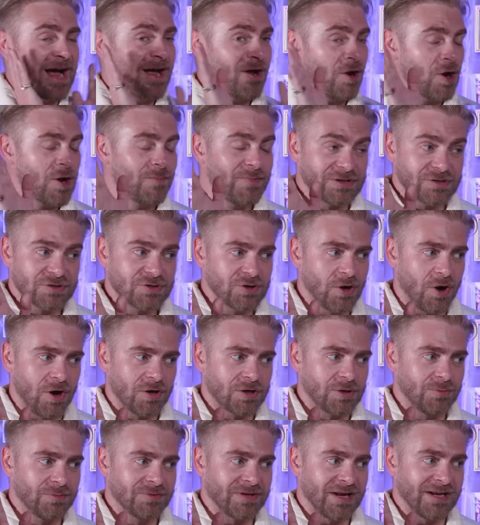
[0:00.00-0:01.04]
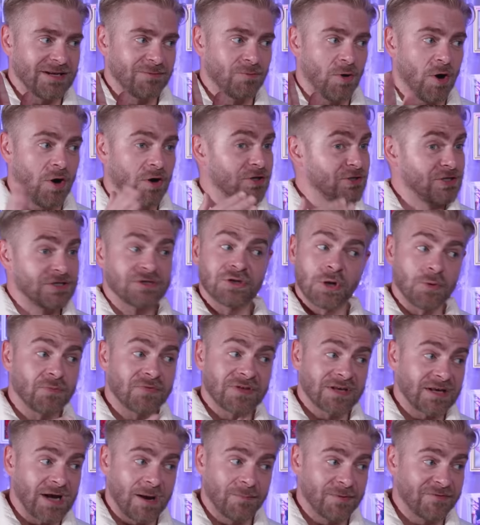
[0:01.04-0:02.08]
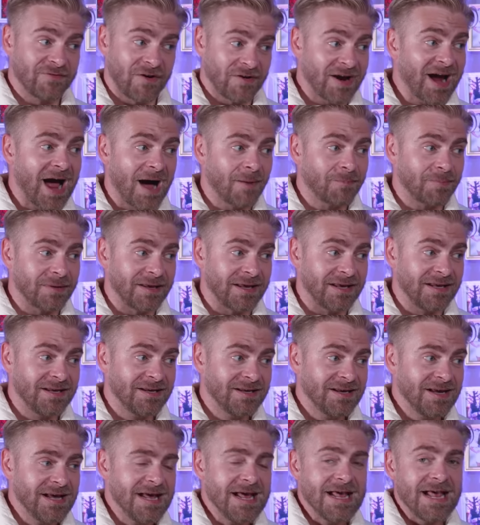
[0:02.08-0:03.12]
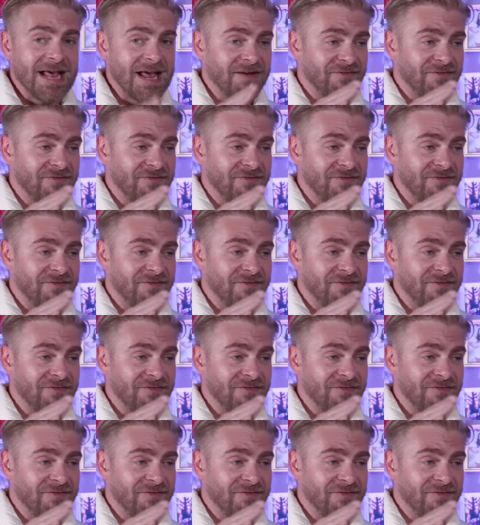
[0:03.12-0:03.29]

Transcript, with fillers: I hope he doesn't argue with anyone because I don't think I'll be very happy. No.